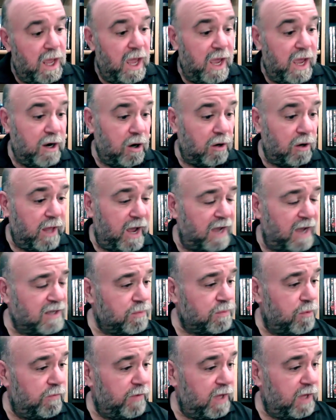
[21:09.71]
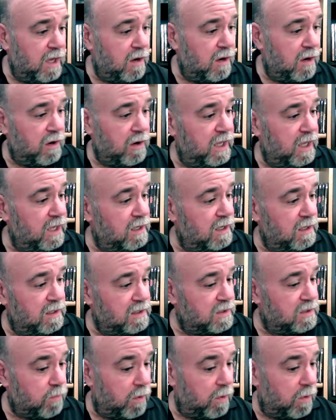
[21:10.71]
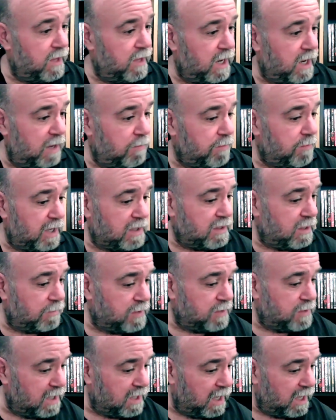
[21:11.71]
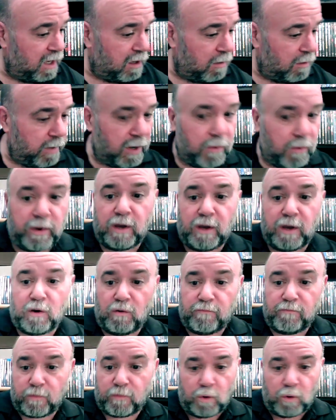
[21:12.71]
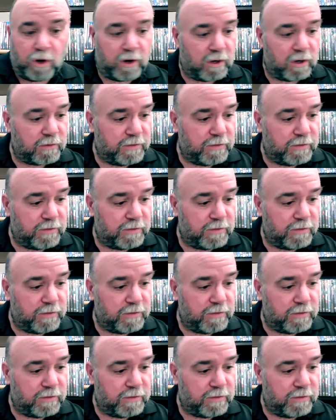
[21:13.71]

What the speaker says: And our last movie here is one that I picked up today on my way home from work.